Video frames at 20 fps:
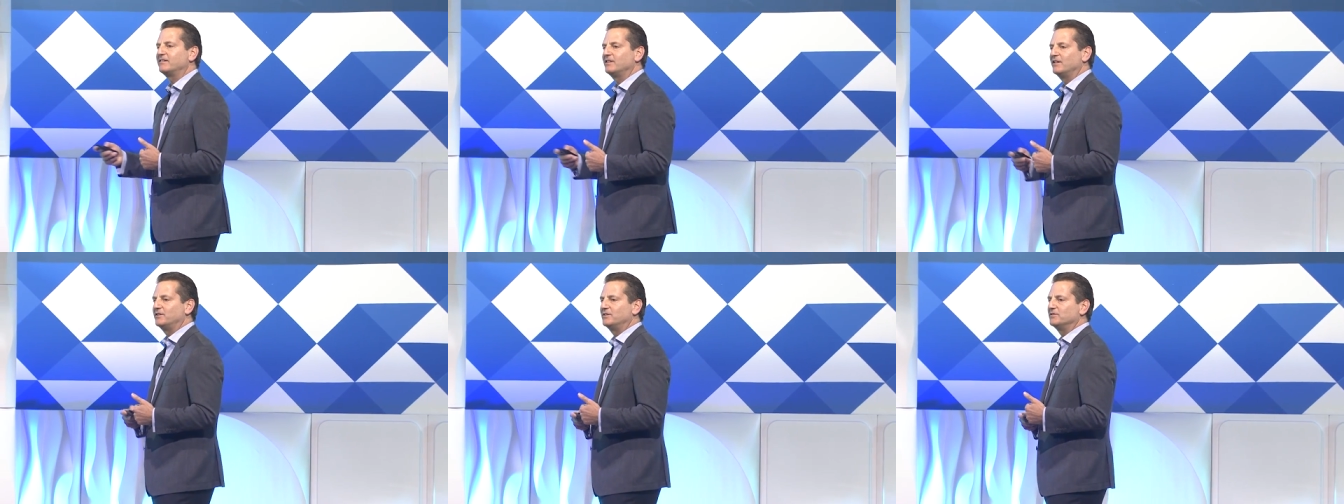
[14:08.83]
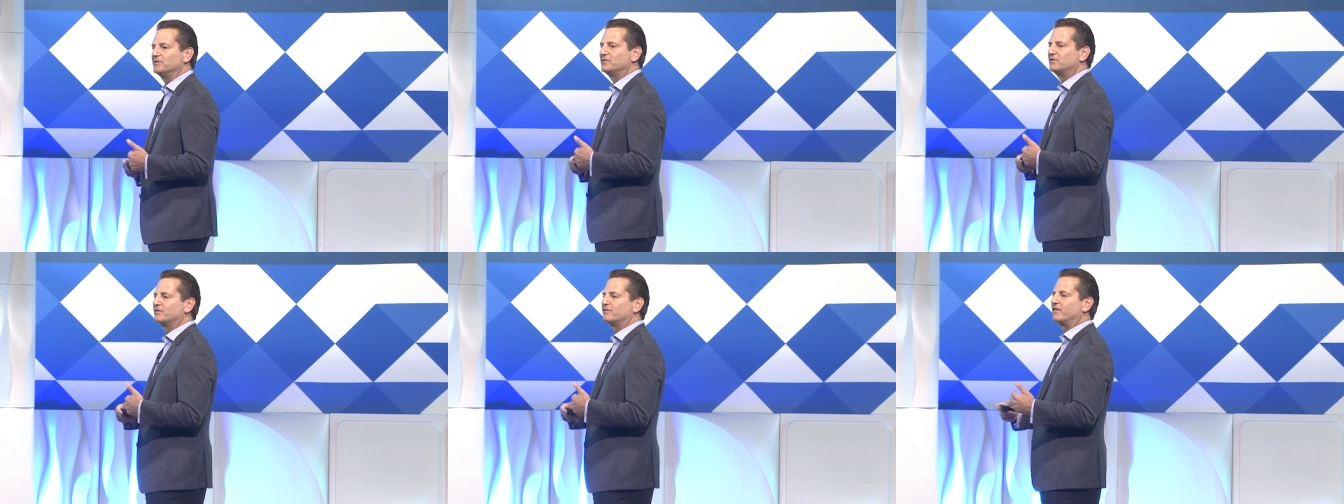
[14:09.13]

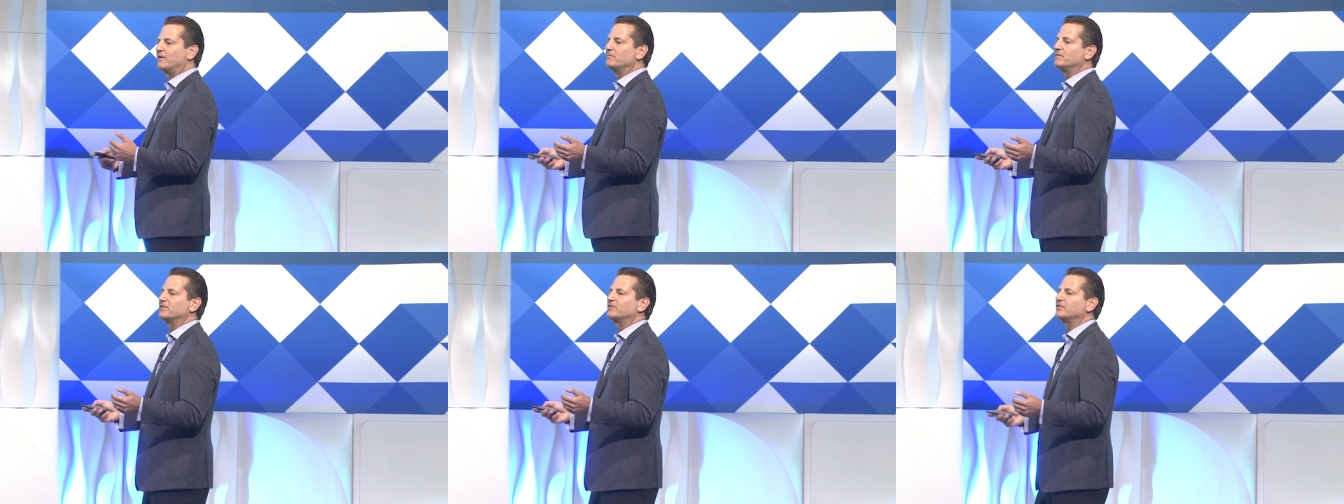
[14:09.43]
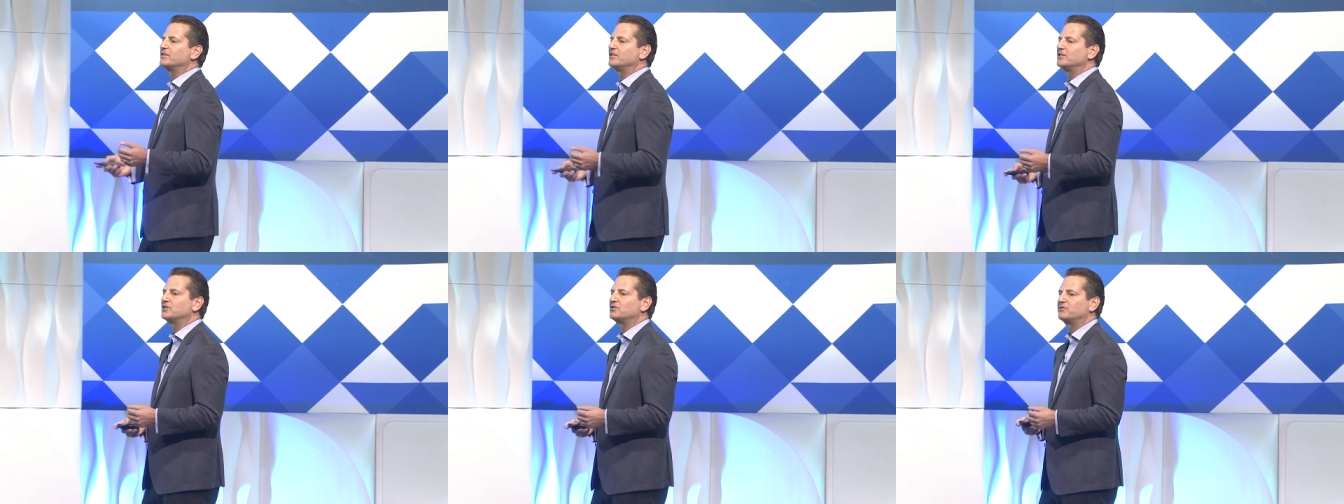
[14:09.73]
loans from this
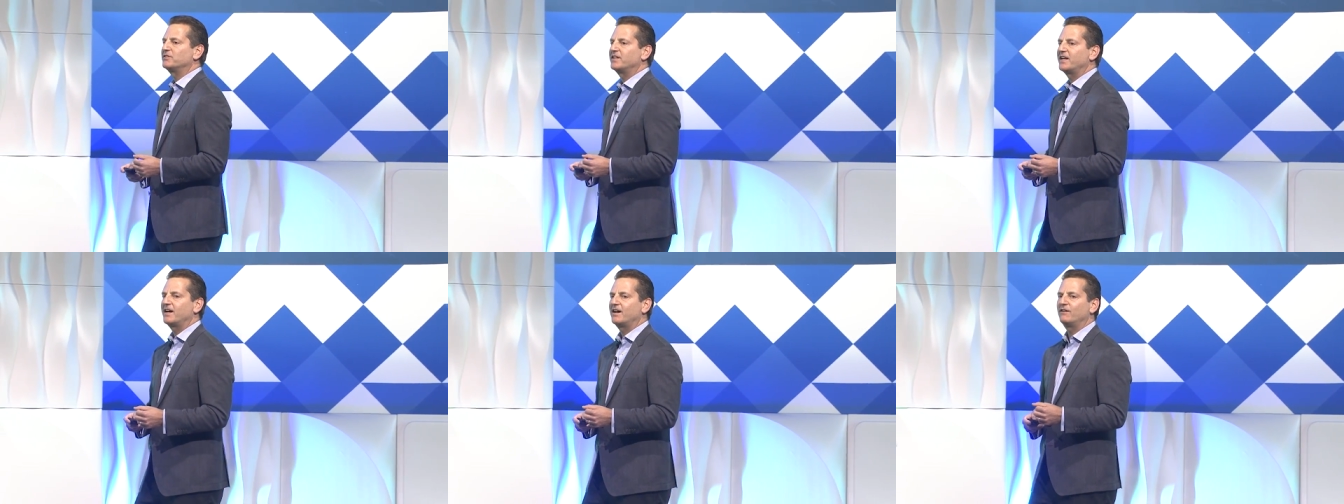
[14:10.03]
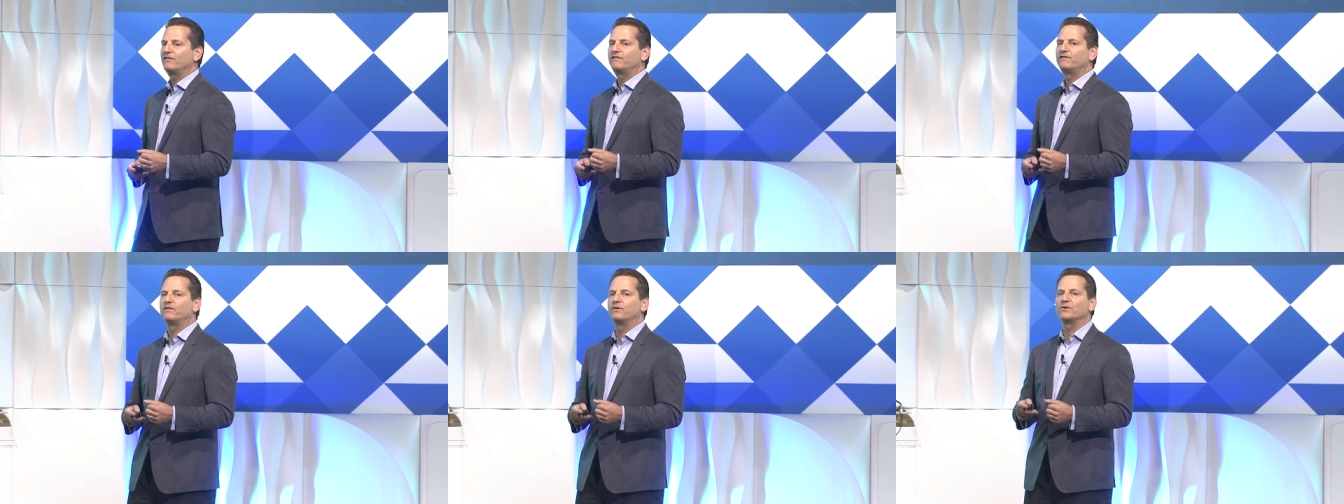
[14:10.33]
industry now
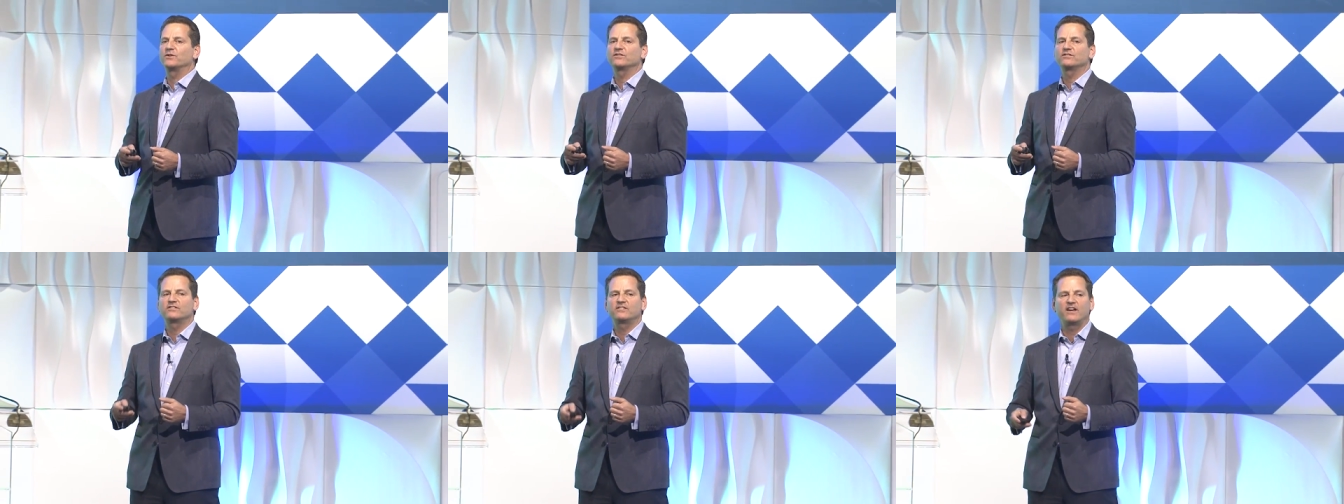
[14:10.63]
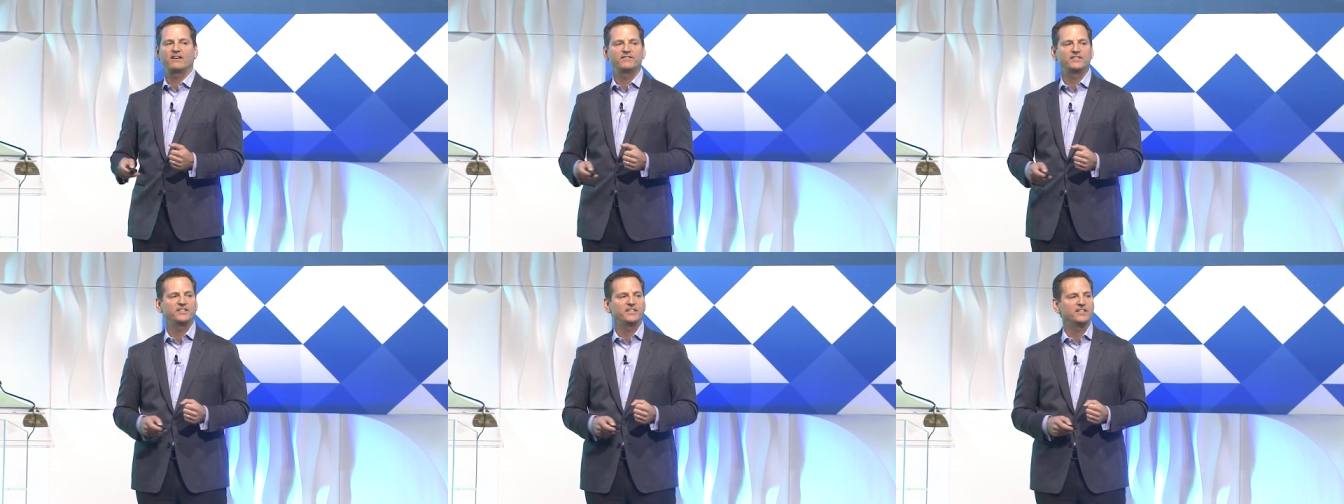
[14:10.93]
for
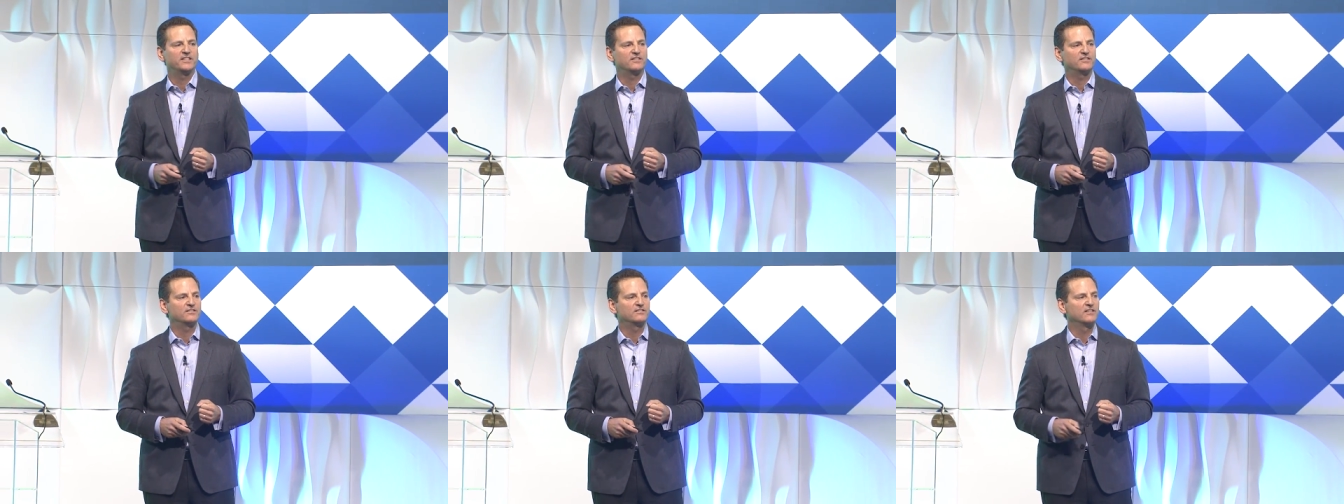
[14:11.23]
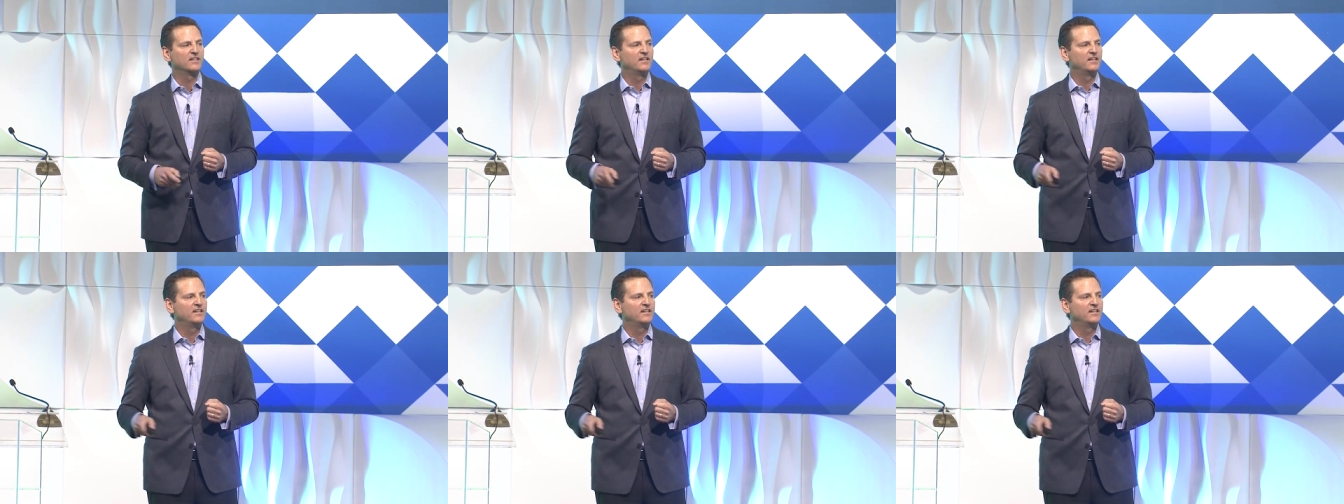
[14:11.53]
seven years,